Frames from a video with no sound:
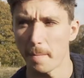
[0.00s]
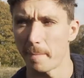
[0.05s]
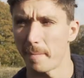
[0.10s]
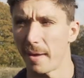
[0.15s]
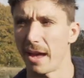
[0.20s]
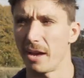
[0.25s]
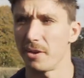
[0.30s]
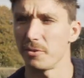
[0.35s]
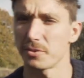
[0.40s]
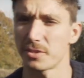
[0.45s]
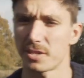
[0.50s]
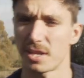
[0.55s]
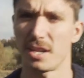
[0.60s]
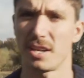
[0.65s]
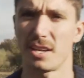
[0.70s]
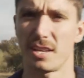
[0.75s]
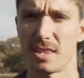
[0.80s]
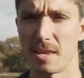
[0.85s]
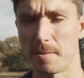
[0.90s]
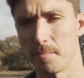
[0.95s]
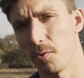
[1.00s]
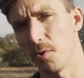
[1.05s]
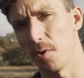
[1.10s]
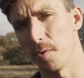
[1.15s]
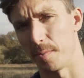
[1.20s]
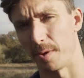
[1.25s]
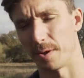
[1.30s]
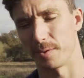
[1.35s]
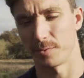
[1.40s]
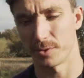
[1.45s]
about the
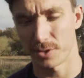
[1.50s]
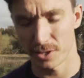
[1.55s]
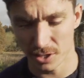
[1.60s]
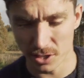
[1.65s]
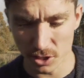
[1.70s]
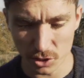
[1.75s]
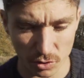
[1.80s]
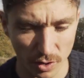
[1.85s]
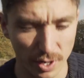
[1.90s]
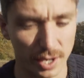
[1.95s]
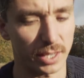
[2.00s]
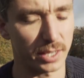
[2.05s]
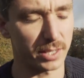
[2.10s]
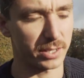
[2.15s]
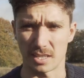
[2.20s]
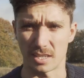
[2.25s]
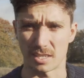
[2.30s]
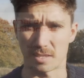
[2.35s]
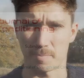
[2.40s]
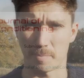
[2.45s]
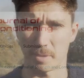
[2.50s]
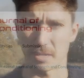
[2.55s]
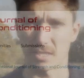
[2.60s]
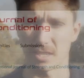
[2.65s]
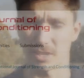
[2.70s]
important bit, which is the training. That's this piece